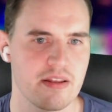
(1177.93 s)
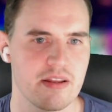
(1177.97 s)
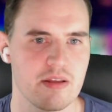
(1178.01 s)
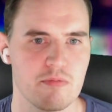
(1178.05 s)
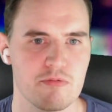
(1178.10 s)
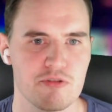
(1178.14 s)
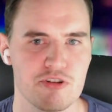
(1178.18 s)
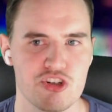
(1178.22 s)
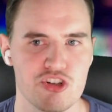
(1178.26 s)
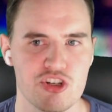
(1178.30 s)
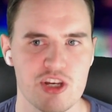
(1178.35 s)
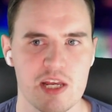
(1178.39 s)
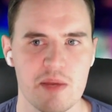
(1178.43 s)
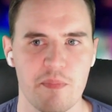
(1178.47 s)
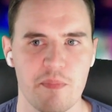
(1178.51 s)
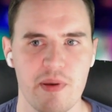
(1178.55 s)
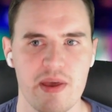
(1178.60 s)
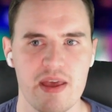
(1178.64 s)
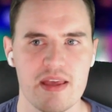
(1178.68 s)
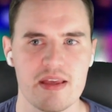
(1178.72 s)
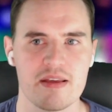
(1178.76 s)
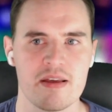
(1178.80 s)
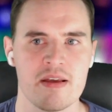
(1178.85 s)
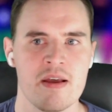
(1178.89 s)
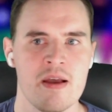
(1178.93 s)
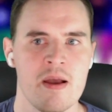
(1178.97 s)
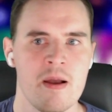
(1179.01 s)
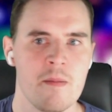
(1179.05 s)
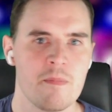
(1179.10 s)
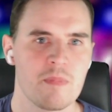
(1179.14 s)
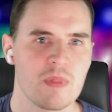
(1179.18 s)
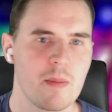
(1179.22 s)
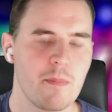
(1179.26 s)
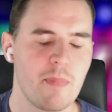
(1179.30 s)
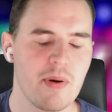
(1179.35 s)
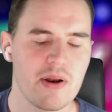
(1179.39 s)
and it was cheap heat.
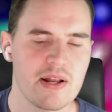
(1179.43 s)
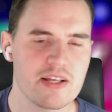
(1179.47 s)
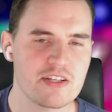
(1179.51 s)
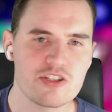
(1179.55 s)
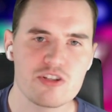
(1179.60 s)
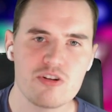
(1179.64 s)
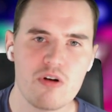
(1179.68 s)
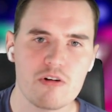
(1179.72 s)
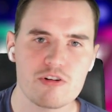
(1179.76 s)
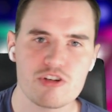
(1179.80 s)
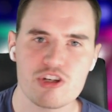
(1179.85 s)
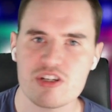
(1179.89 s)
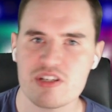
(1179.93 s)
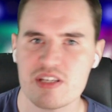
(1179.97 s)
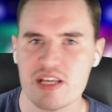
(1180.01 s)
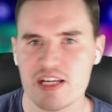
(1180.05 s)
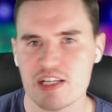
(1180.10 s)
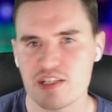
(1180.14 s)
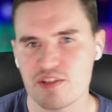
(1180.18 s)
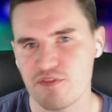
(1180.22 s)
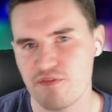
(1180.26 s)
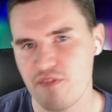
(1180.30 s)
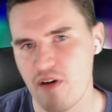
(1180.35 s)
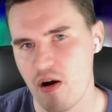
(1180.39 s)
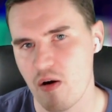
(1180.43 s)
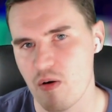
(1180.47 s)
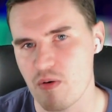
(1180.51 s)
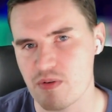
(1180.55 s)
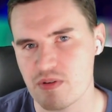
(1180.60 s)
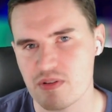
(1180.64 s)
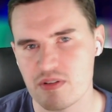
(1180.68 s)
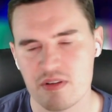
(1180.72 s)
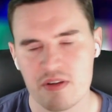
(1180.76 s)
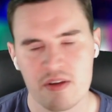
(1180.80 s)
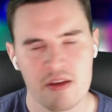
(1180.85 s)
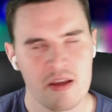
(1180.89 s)
But it's not just his
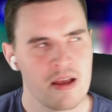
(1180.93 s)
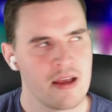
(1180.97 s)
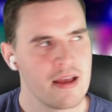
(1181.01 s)
fault.